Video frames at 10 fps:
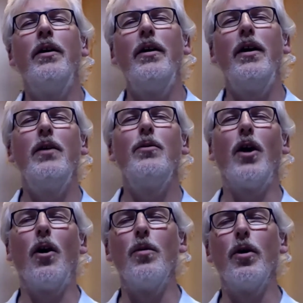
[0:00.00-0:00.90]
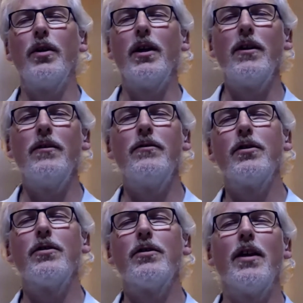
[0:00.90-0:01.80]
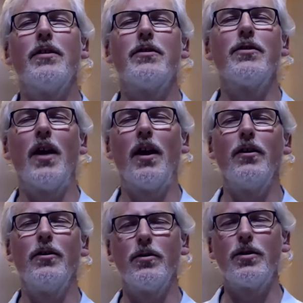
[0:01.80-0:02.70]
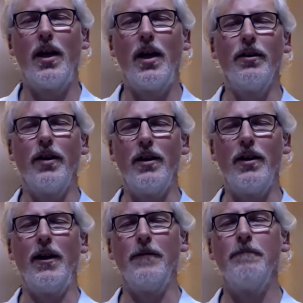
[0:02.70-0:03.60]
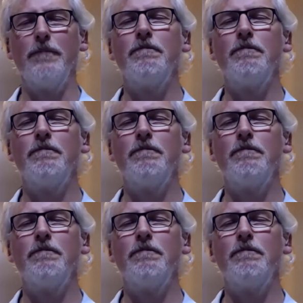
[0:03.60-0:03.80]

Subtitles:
here we go, body. Let's just get you settled in here.